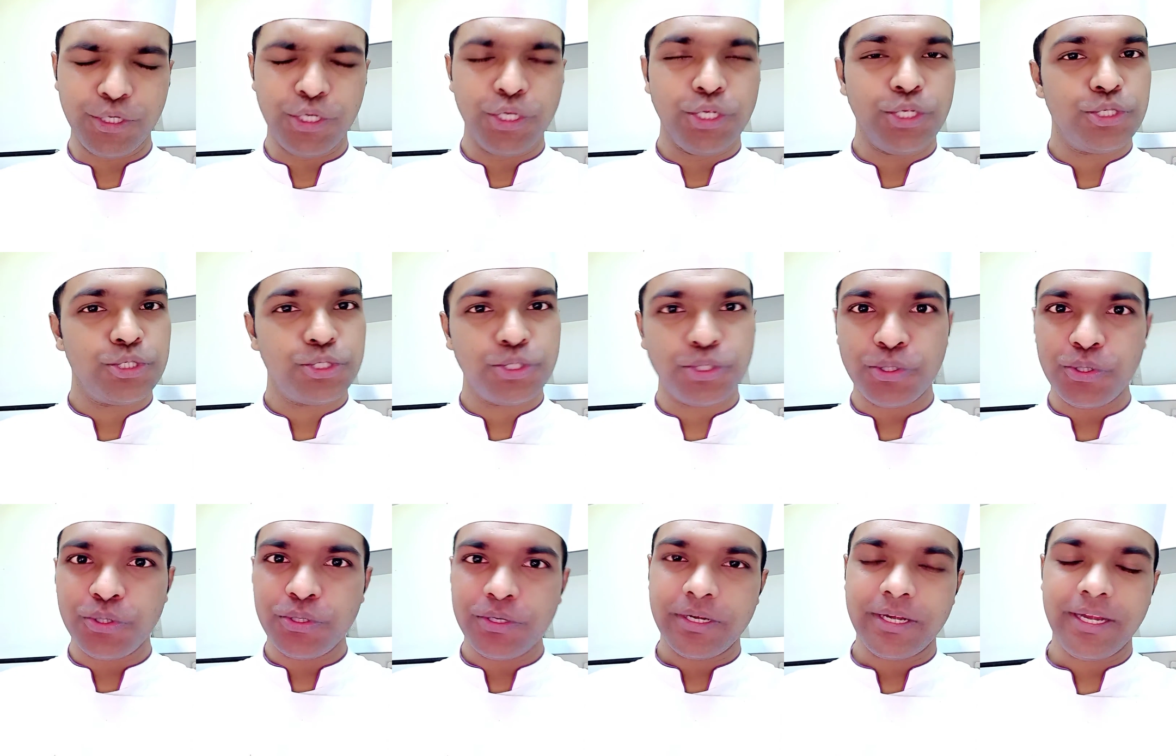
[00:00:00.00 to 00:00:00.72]

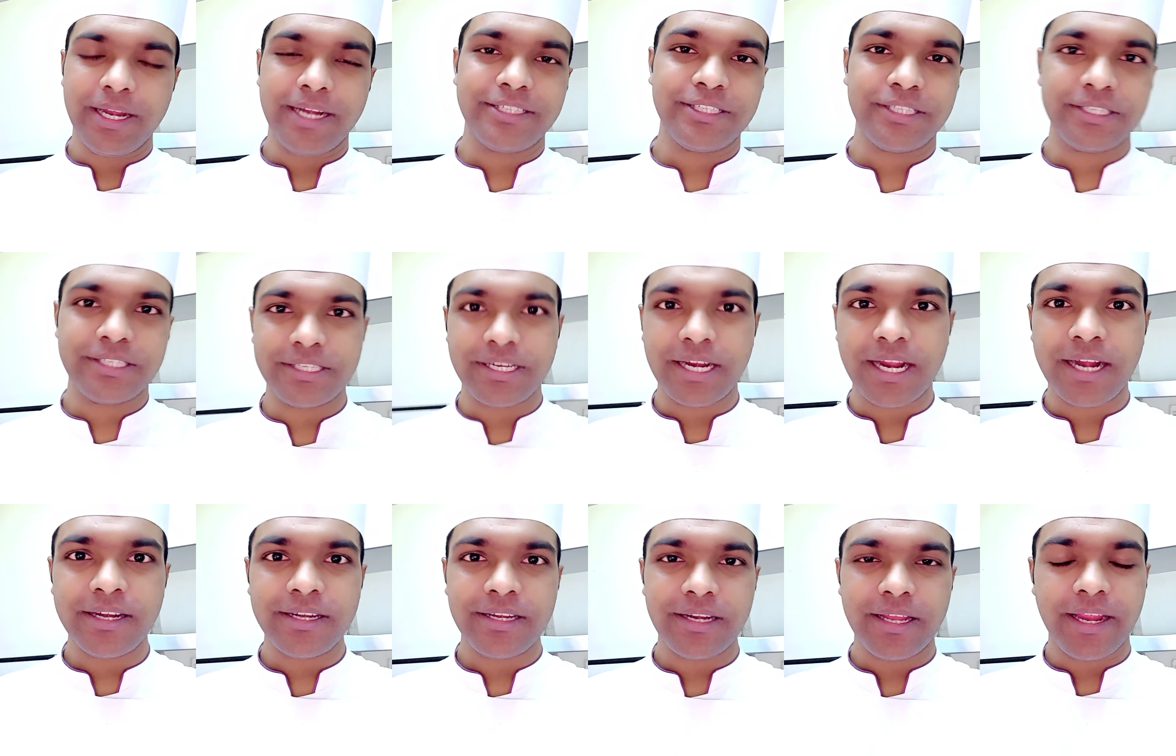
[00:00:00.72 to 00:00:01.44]
So let's
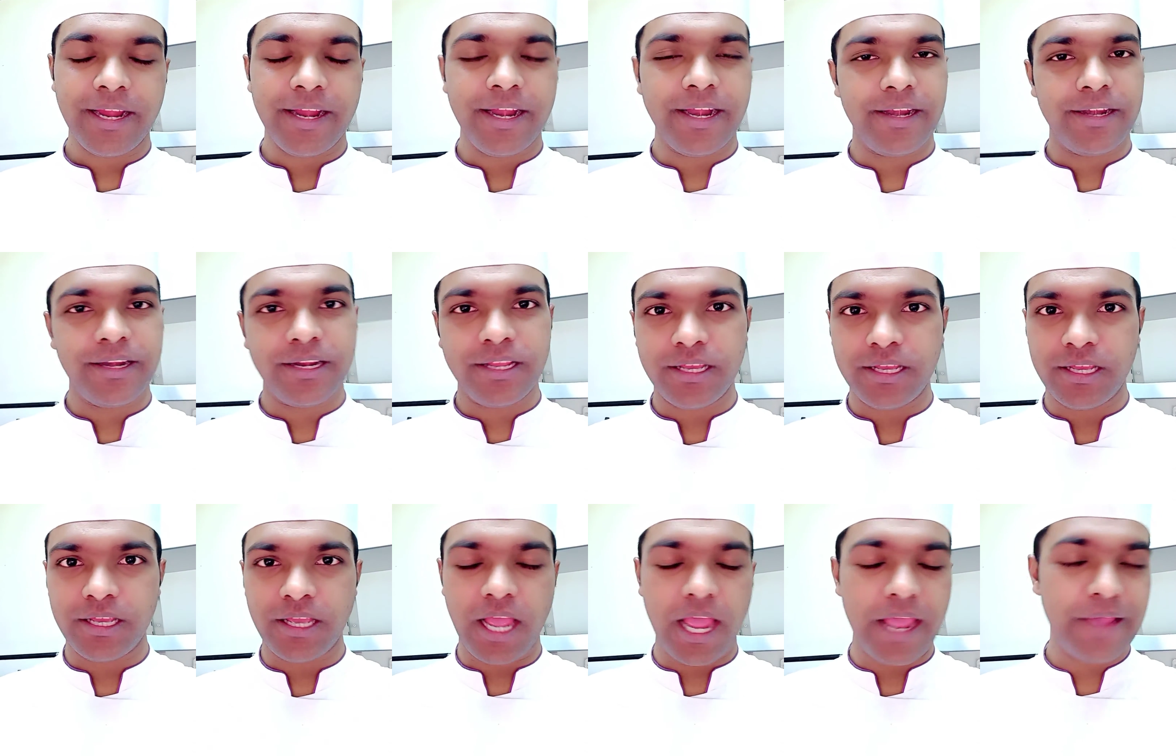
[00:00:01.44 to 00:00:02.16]
start, and
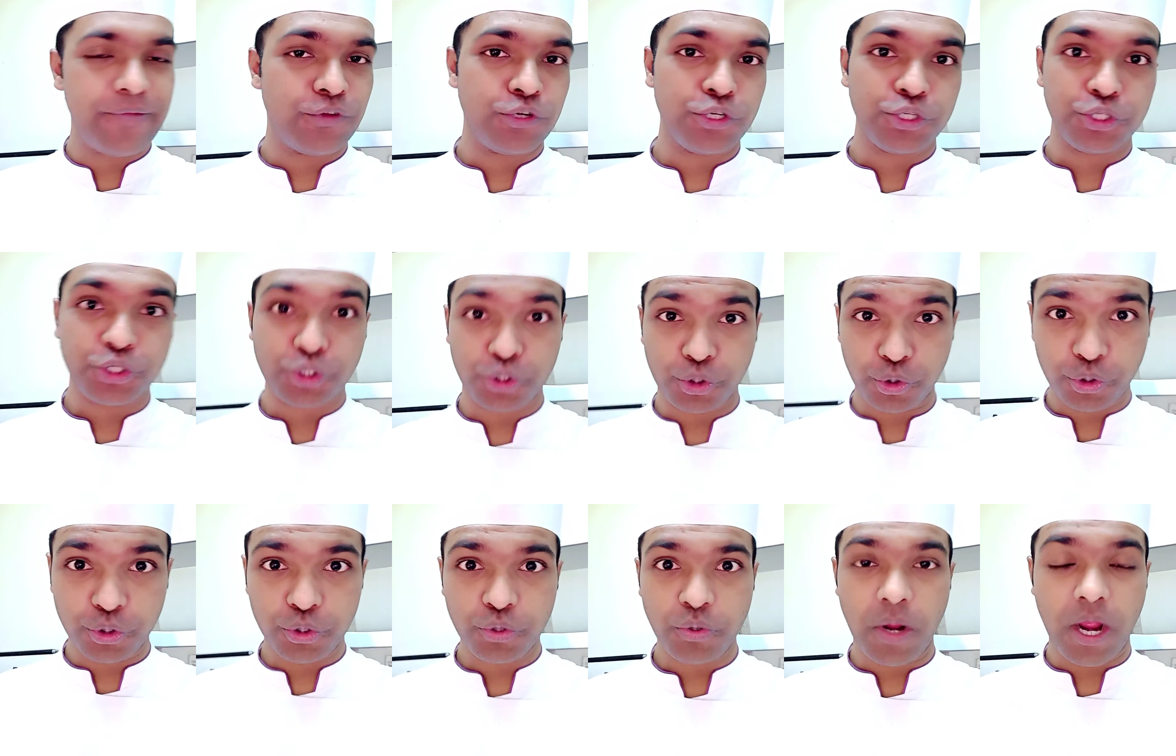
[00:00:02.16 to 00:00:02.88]
I want to show
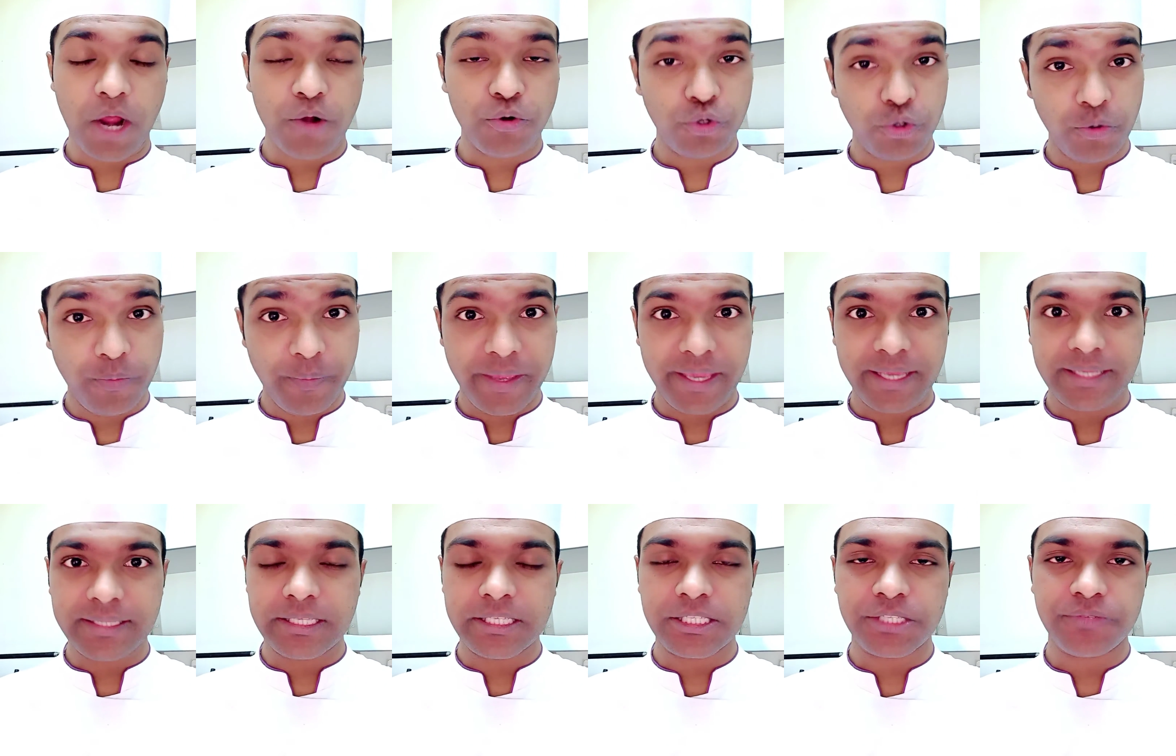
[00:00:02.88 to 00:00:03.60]
you how to make
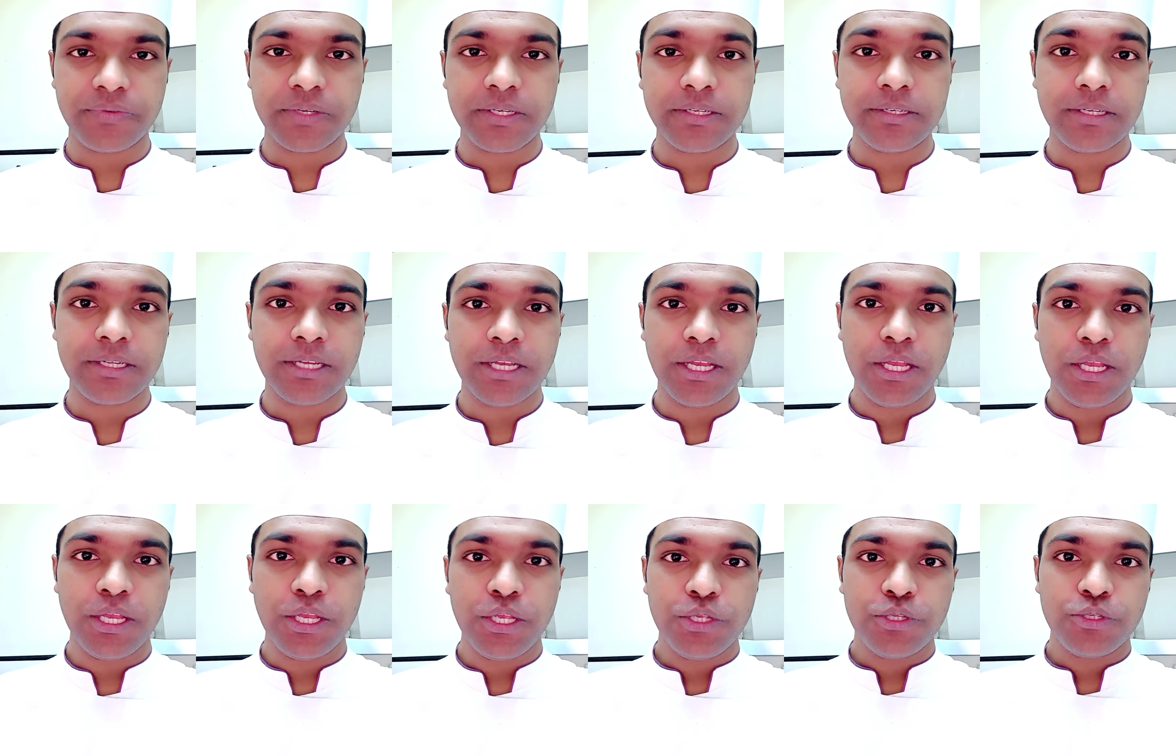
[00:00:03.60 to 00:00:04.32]
this one.
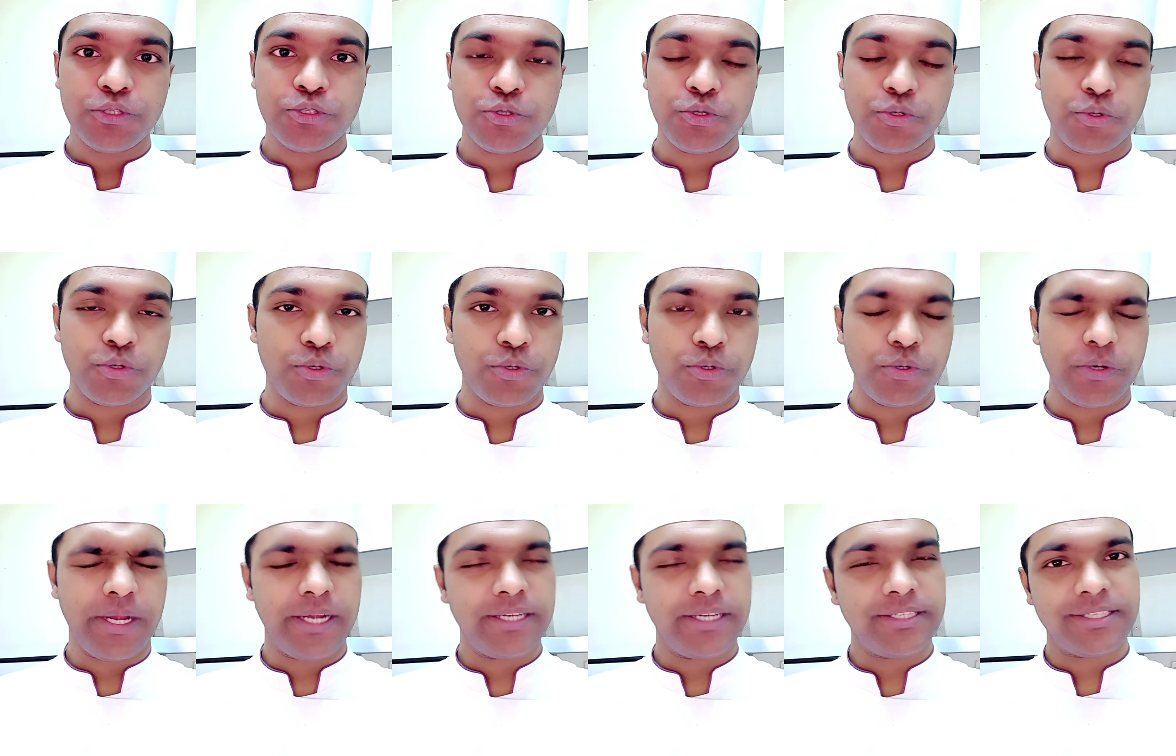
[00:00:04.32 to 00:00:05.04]
So
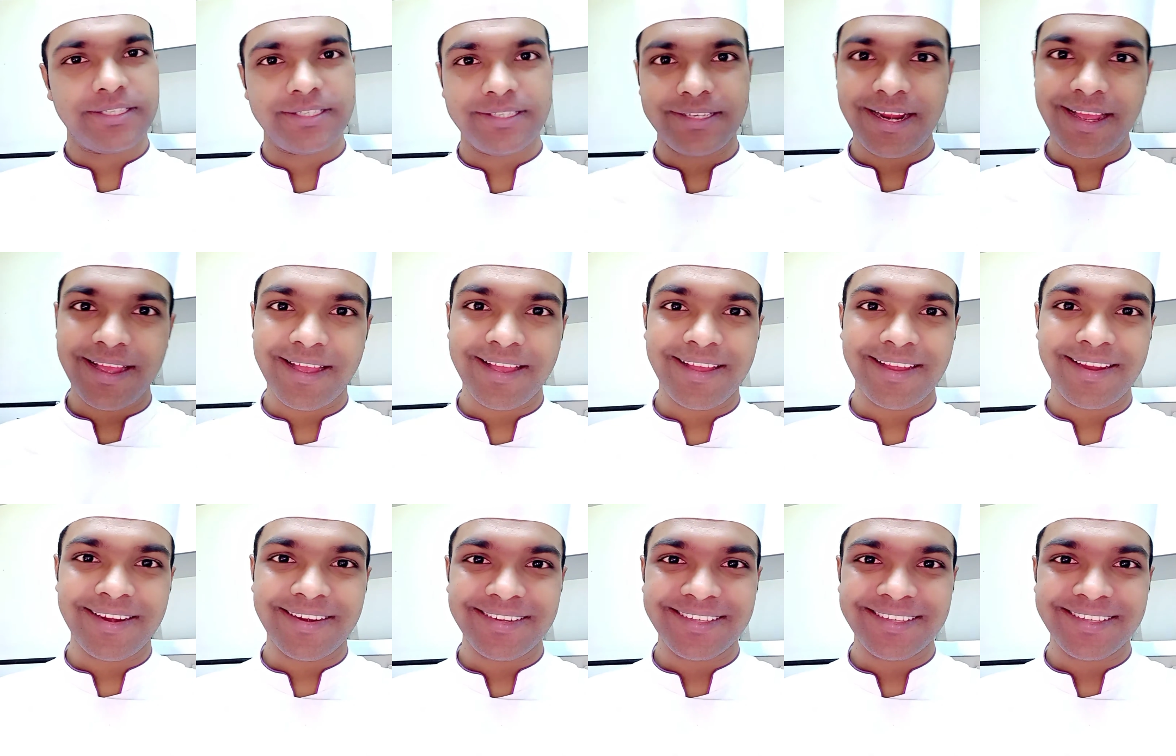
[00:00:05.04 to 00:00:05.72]
let's start.